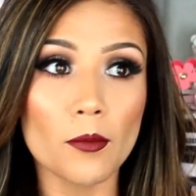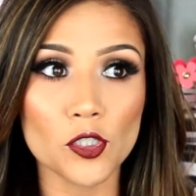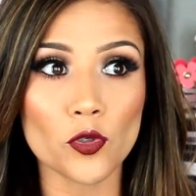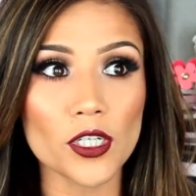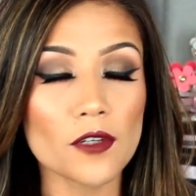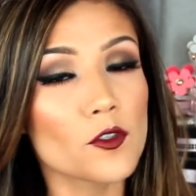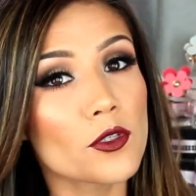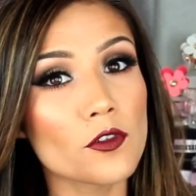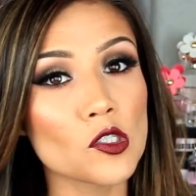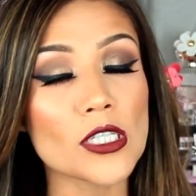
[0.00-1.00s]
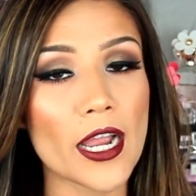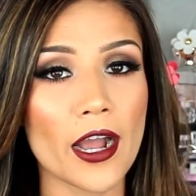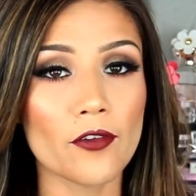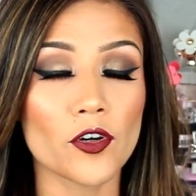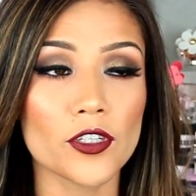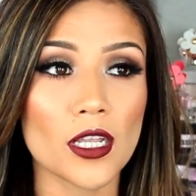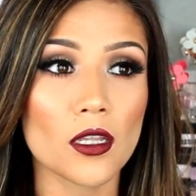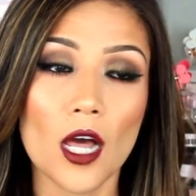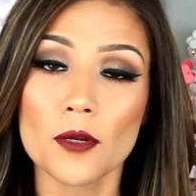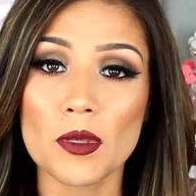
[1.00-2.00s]
A majority of the reviews I have heard
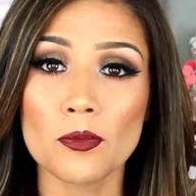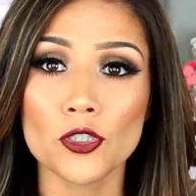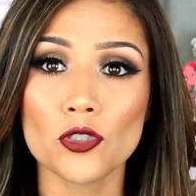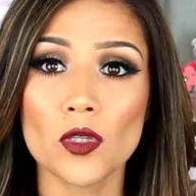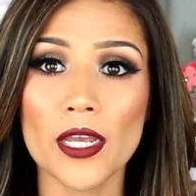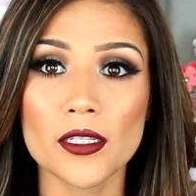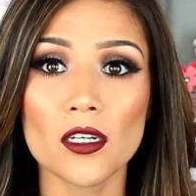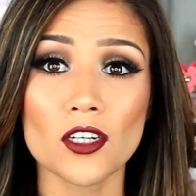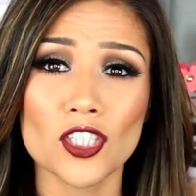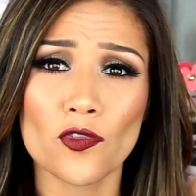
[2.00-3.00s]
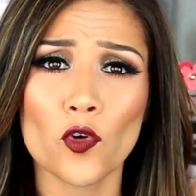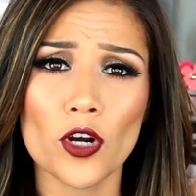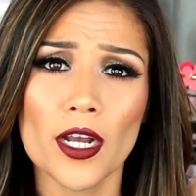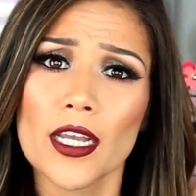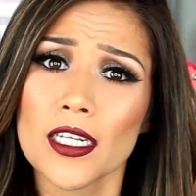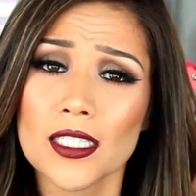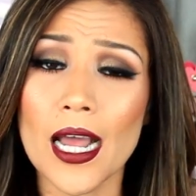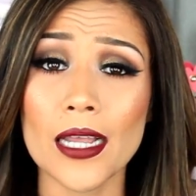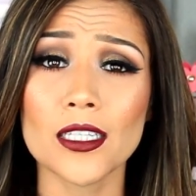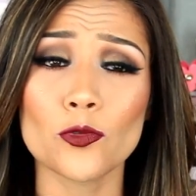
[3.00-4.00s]
that a lot of people do like it on Sephora. It
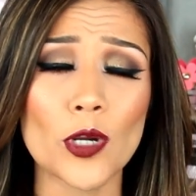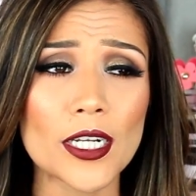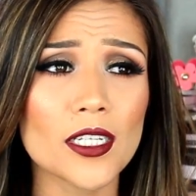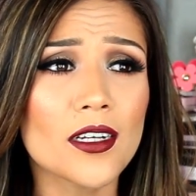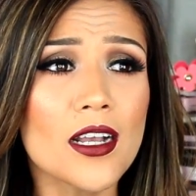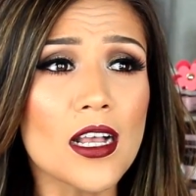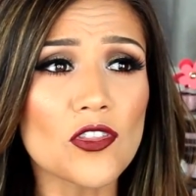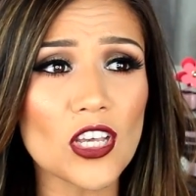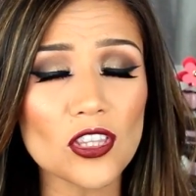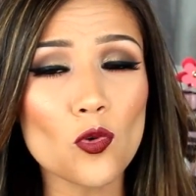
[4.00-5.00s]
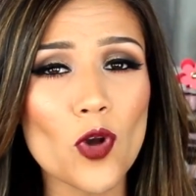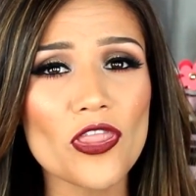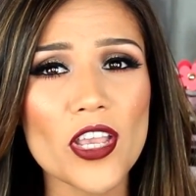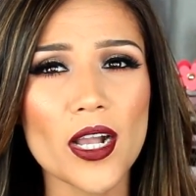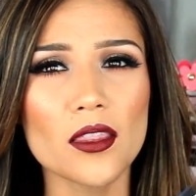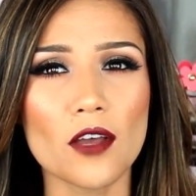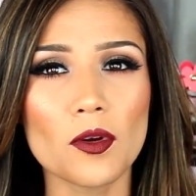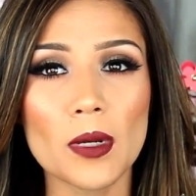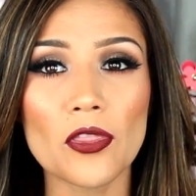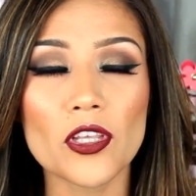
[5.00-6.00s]
is highly rated. I think the one thing I
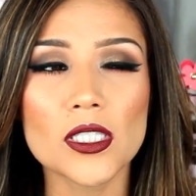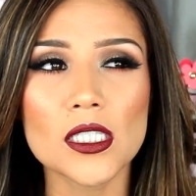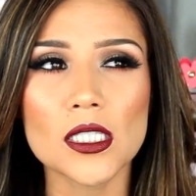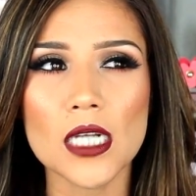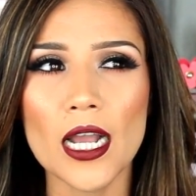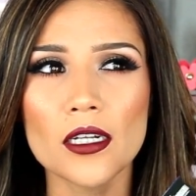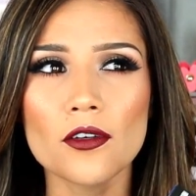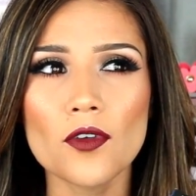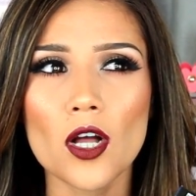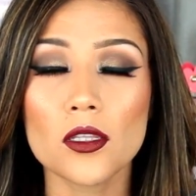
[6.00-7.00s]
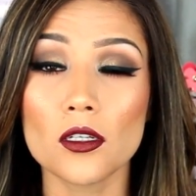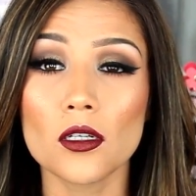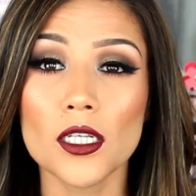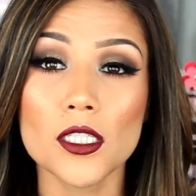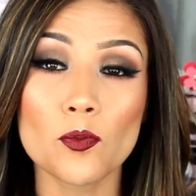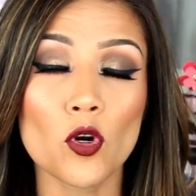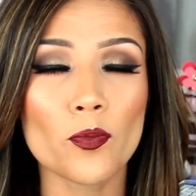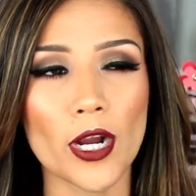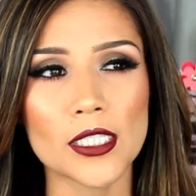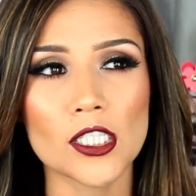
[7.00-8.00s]
love about this is kind of a little, it's
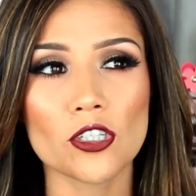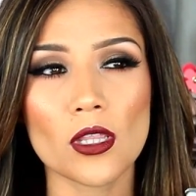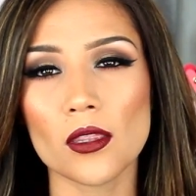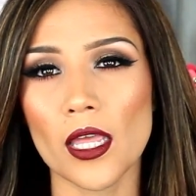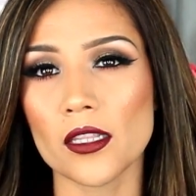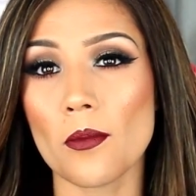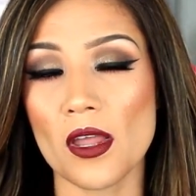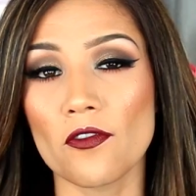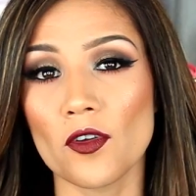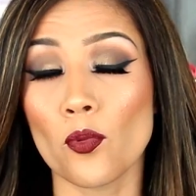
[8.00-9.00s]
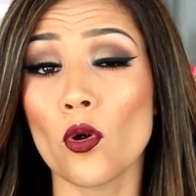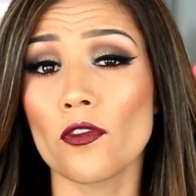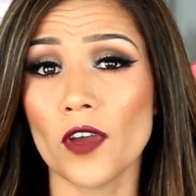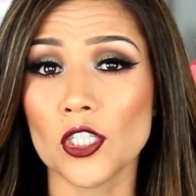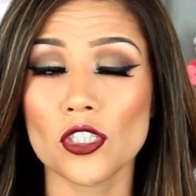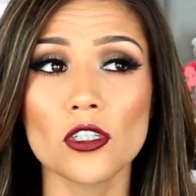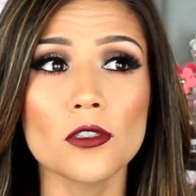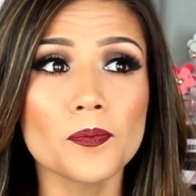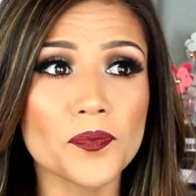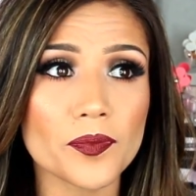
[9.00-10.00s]
more pricier than like the Benefit
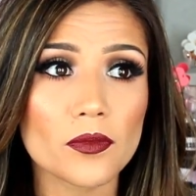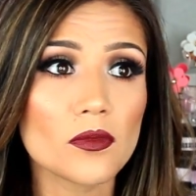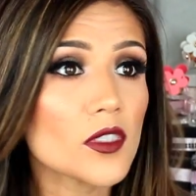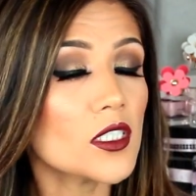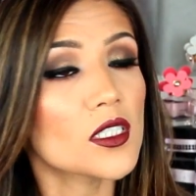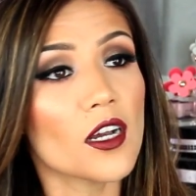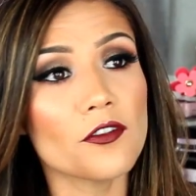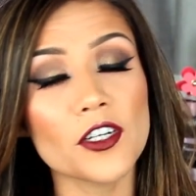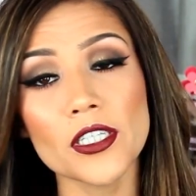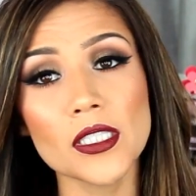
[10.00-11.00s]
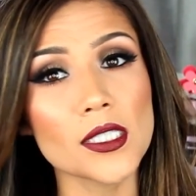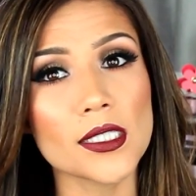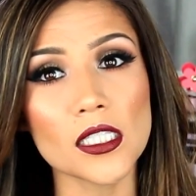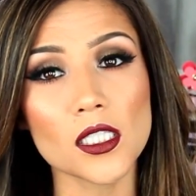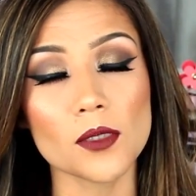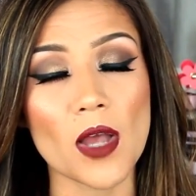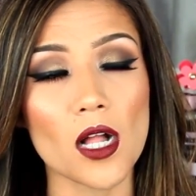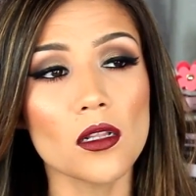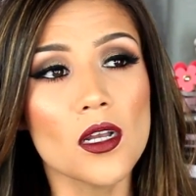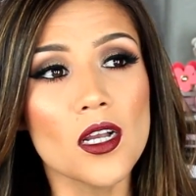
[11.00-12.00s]
Professional. It's got a very distinct
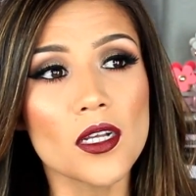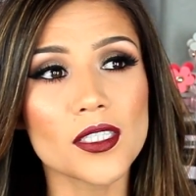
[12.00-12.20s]
smell.